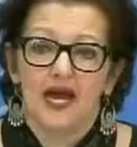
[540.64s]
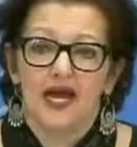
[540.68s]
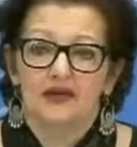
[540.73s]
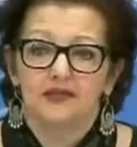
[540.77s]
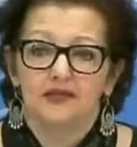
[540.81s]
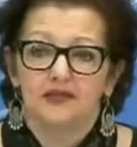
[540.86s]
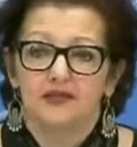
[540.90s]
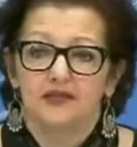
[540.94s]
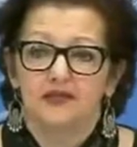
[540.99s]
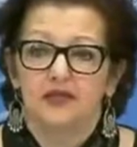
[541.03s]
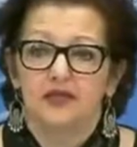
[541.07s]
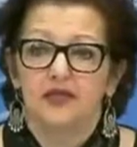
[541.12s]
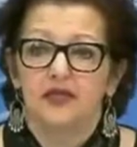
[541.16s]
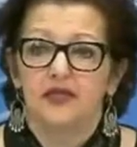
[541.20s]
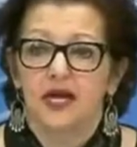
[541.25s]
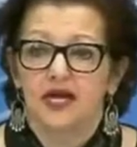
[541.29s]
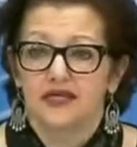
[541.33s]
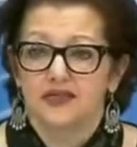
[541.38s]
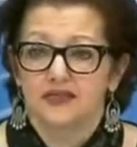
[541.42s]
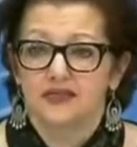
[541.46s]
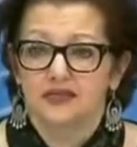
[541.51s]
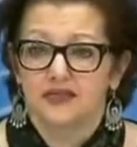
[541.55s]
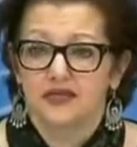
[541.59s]
back to the
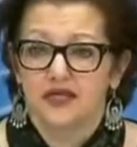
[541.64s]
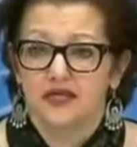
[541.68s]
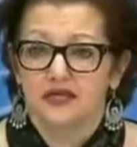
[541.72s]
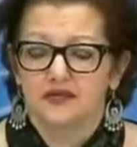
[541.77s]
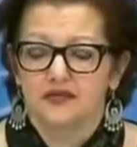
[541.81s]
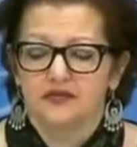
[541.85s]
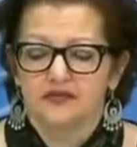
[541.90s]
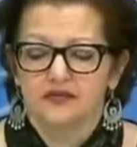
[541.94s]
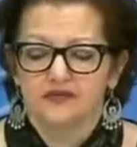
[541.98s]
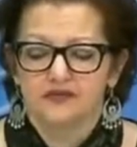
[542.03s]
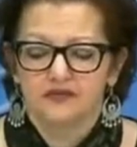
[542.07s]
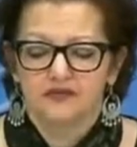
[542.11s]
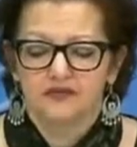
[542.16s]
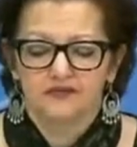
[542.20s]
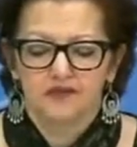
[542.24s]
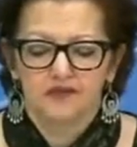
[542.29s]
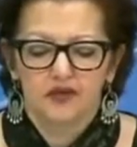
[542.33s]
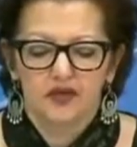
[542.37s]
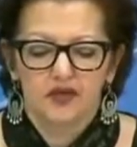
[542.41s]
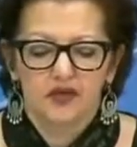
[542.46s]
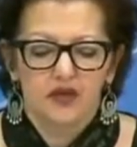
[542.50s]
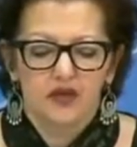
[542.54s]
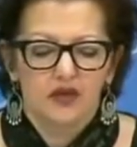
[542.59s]
United States.
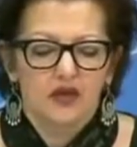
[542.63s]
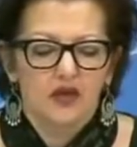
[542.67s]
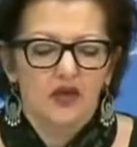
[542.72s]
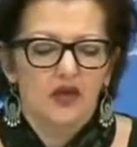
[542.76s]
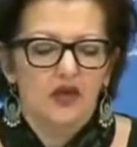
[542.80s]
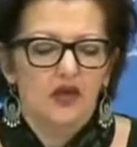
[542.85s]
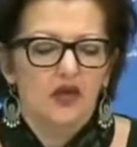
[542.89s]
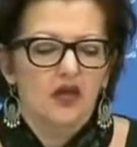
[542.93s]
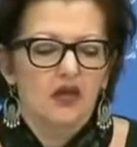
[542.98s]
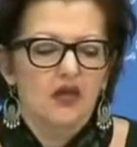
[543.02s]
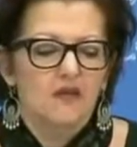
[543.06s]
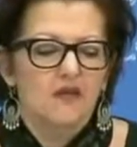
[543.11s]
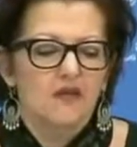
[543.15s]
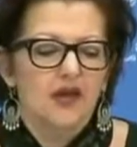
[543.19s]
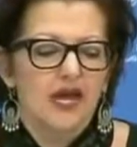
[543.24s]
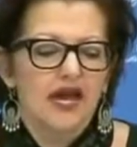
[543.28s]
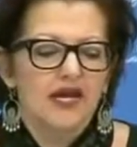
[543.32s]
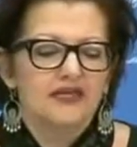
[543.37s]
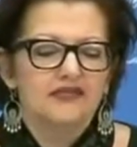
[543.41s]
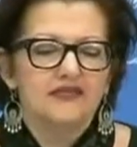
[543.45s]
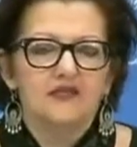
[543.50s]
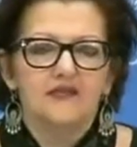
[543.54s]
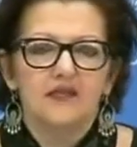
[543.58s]

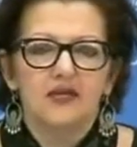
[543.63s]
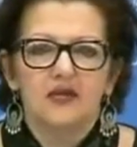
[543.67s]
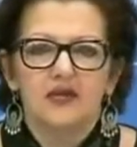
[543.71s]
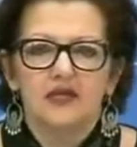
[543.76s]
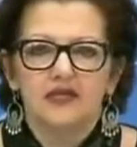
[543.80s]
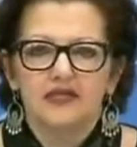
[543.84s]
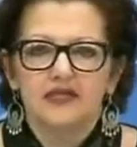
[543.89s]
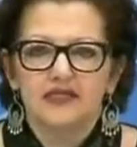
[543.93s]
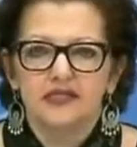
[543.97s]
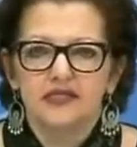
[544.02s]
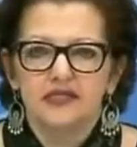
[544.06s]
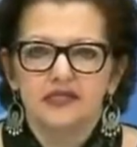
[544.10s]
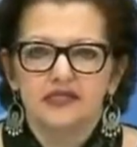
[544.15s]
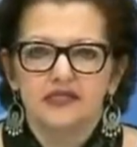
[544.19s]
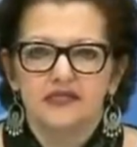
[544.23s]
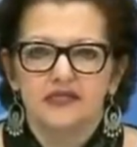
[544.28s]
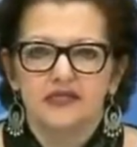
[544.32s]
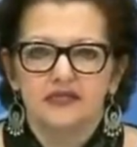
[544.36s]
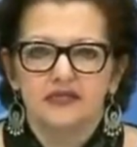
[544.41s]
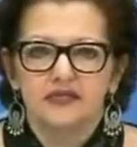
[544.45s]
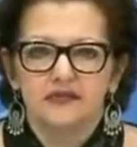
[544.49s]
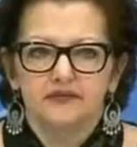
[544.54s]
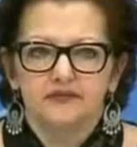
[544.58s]
As an American
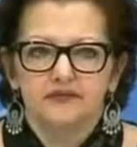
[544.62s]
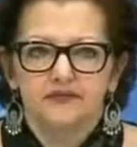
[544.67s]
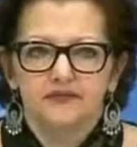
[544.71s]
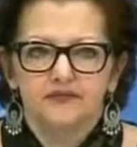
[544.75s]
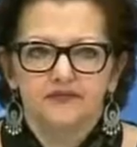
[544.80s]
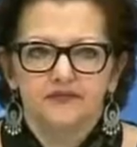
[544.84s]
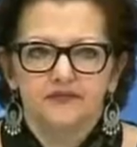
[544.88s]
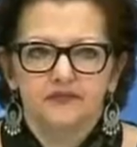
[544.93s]
citizen,